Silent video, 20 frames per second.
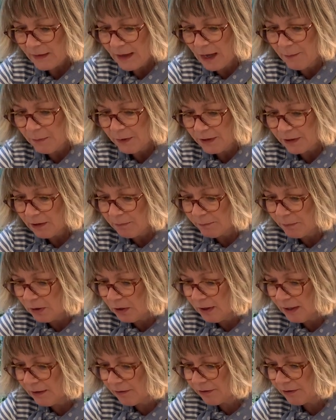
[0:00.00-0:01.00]
And we're going to pull
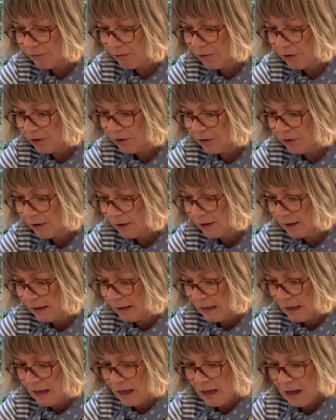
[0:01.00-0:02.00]
it through
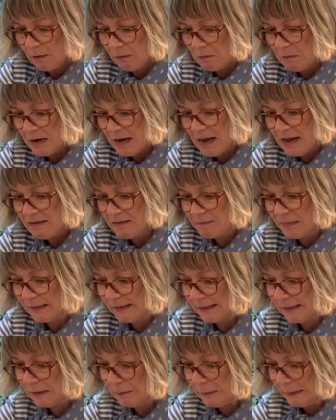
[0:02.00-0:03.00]
with my
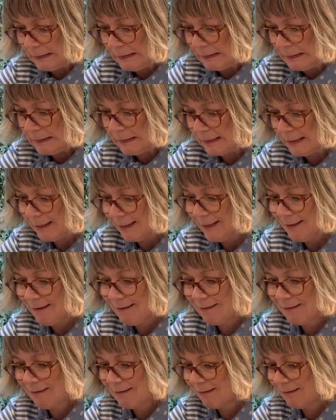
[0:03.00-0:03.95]
squeegee.